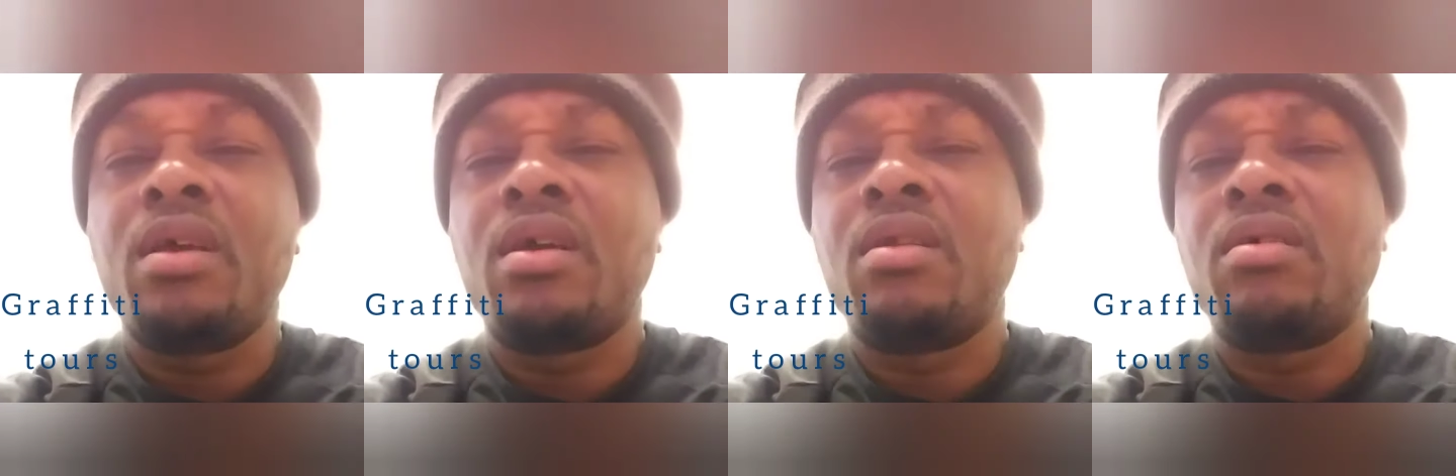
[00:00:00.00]

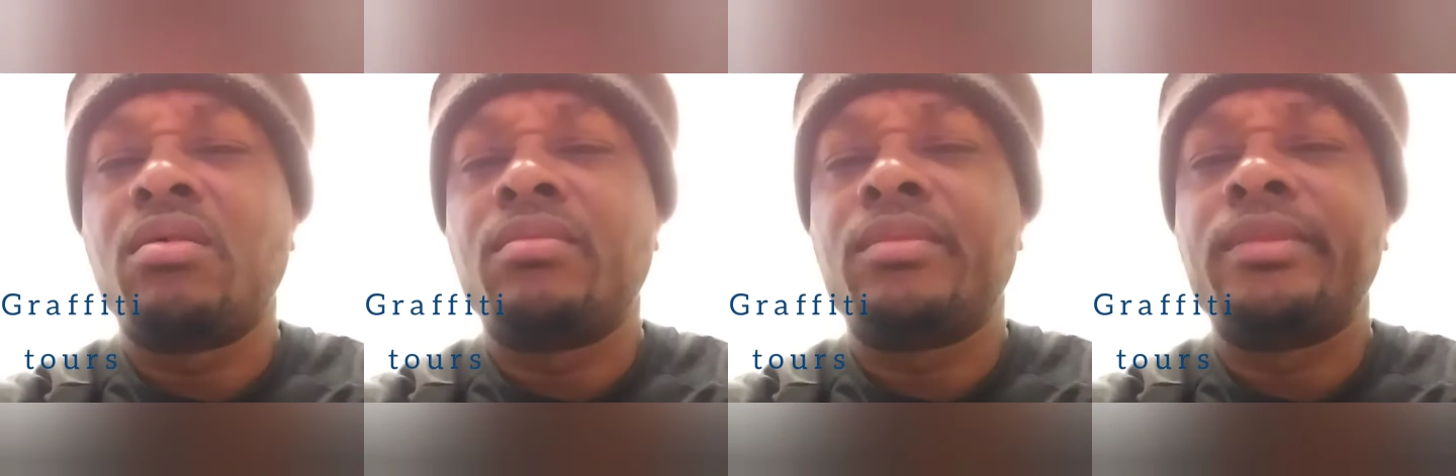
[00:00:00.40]
and
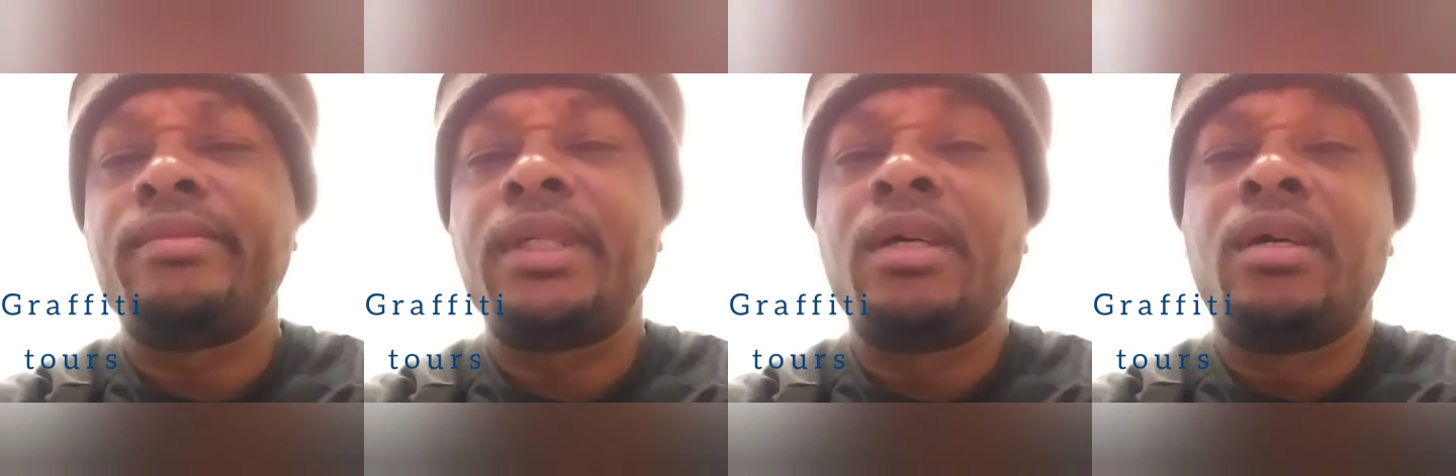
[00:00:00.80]
um,
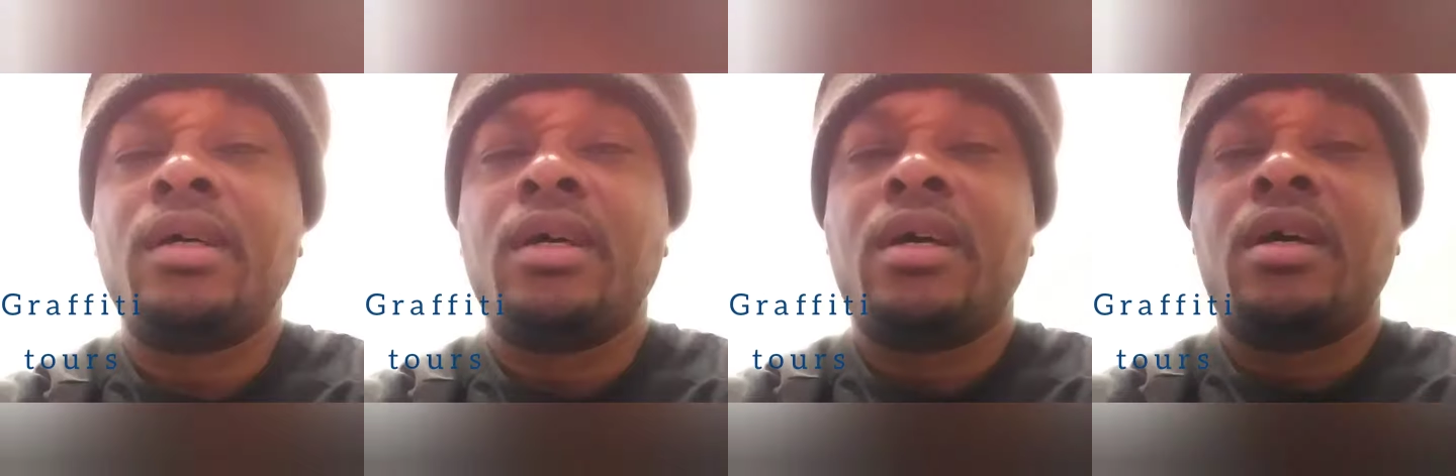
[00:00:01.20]

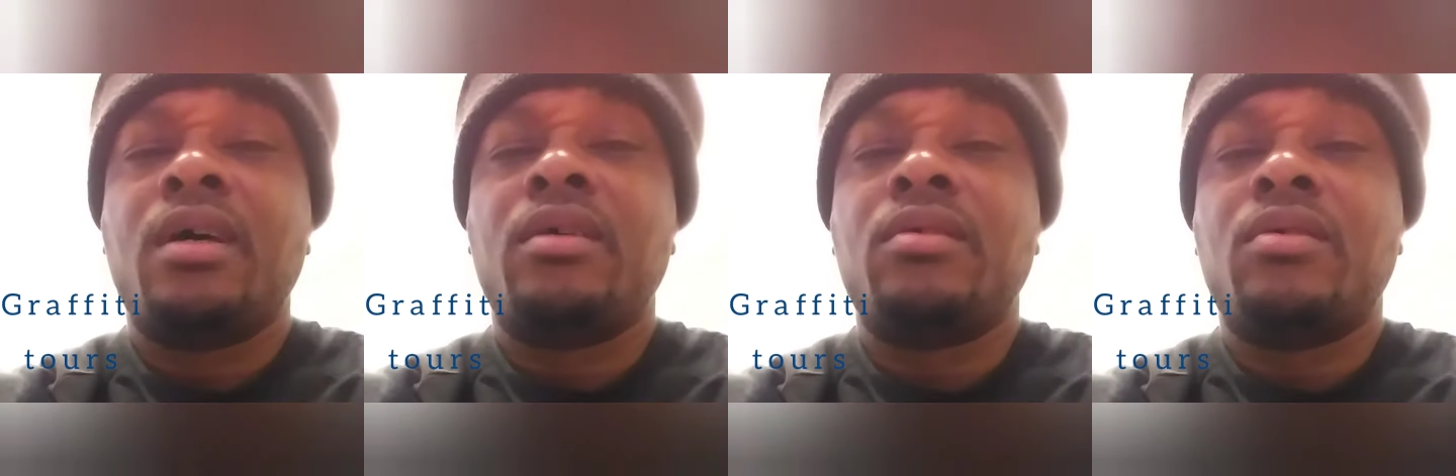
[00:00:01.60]

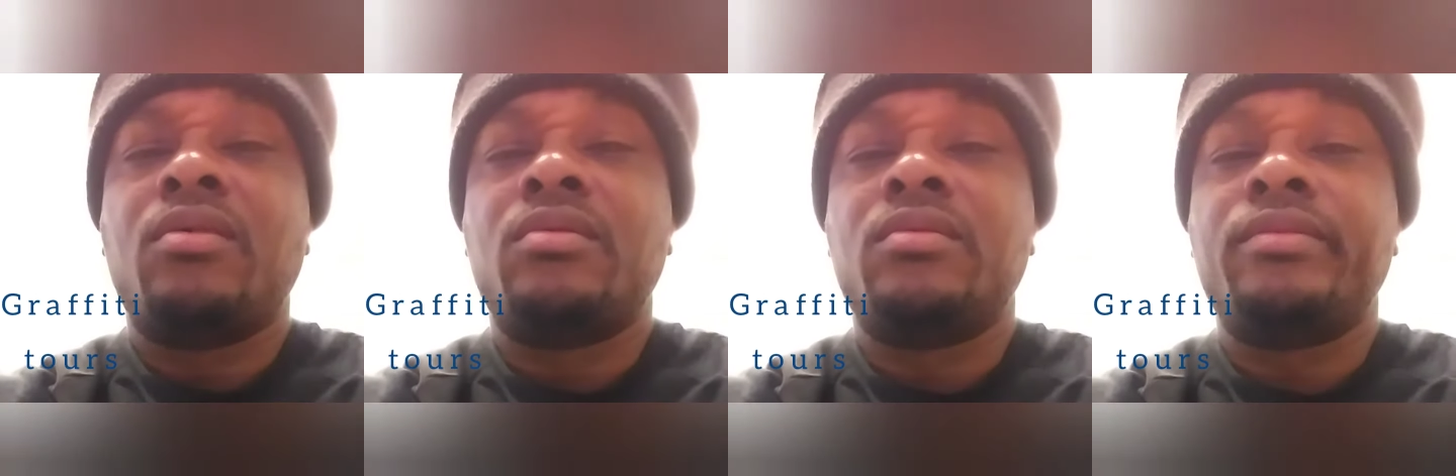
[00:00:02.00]
you
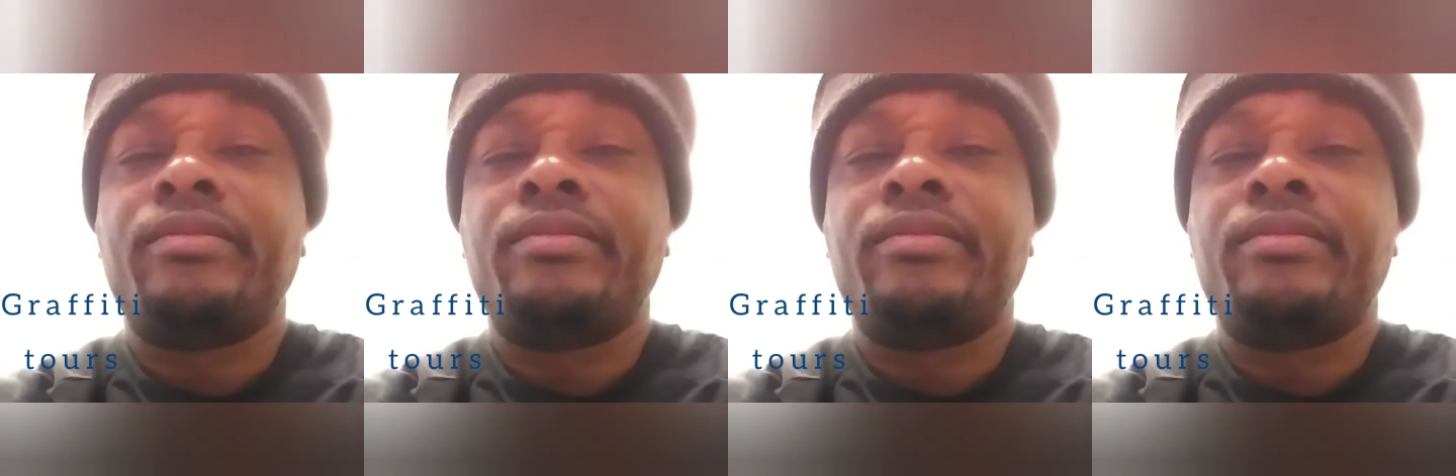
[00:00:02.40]
know,